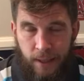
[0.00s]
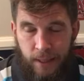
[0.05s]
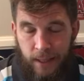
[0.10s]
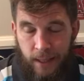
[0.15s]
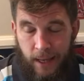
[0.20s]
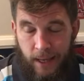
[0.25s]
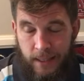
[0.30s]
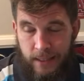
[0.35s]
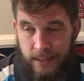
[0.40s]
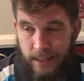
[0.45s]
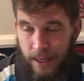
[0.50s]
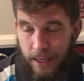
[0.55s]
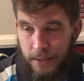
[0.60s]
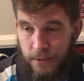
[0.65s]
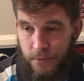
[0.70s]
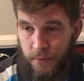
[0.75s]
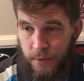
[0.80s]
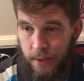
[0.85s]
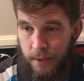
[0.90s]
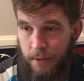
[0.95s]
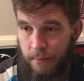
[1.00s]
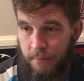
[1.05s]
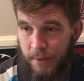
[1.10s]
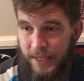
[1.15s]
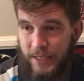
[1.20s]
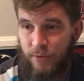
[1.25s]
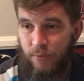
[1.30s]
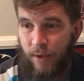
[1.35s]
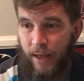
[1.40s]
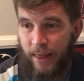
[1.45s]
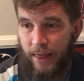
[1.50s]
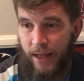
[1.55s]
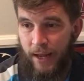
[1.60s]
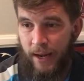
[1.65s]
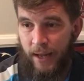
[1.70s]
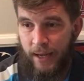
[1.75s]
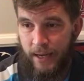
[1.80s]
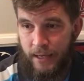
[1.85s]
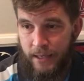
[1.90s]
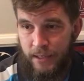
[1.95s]
That's that's really the best way that
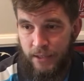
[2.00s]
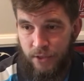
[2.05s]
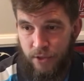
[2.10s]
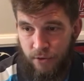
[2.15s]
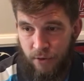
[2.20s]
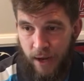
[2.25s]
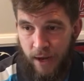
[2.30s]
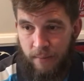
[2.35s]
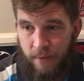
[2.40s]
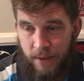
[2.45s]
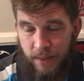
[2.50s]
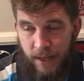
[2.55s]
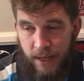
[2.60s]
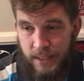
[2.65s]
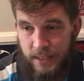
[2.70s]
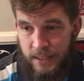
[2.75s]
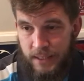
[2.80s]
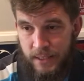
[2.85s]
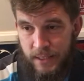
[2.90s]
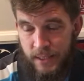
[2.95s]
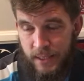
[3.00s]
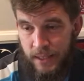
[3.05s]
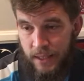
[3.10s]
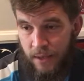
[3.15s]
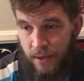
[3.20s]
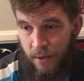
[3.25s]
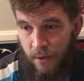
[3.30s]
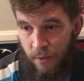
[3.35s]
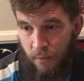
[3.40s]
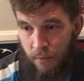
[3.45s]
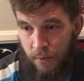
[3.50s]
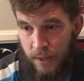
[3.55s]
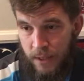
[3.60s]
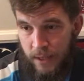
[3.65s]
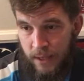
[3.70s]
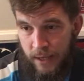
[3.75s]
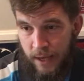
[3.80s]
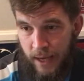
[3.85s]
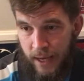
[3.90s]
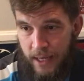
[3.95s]
I can describe it. That's what the
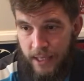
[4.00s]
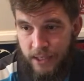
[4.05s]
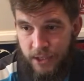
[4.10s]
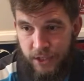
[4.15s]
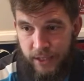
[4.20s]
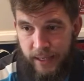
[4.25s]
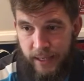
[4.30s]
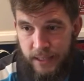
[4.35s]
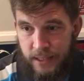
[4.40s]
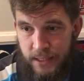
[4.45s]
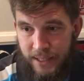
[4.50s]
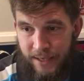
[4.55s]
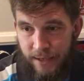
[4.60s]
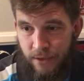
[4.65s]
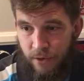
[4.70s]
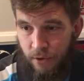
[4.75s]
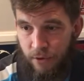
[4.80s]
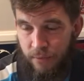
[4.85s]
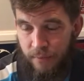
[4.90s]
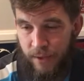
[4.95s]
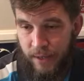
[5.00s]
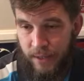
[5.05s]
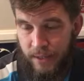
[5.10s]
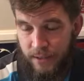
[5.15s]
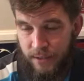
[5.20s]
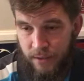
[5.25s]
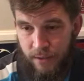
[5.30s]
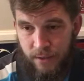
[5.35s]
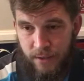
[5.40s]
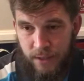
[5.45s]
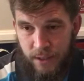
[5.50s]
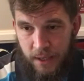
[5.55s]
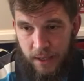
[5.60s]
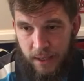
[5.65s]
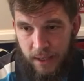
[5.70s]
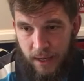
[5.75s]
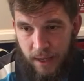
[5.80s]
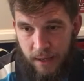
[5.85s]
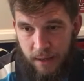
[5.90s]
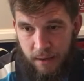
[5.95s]
guy at GNC told me, so I was like
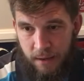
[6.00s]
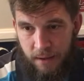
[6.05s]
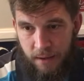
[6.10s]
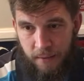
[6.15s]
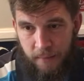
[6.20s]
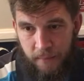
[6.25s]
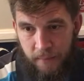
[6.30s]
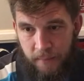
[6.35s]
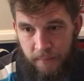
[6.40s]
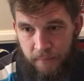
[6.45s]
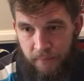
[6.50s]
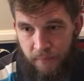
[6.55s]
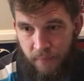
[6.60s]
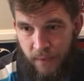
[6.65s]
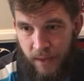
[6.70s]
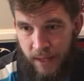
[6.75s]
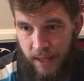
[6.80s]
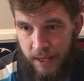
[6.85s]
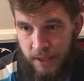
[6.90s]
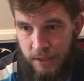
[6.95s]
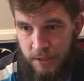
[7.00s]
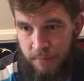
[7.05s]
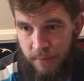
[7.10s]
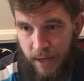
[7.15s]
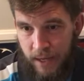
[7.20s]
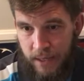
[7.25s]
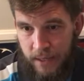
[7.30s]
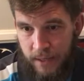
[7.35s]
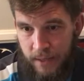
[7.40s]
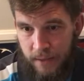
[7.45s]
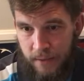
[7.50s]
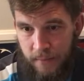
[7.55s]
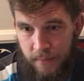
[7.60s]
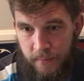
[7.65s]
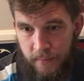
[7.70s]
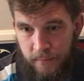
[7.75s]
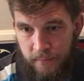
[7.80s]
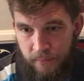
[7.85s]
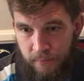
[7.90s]
kind of expecting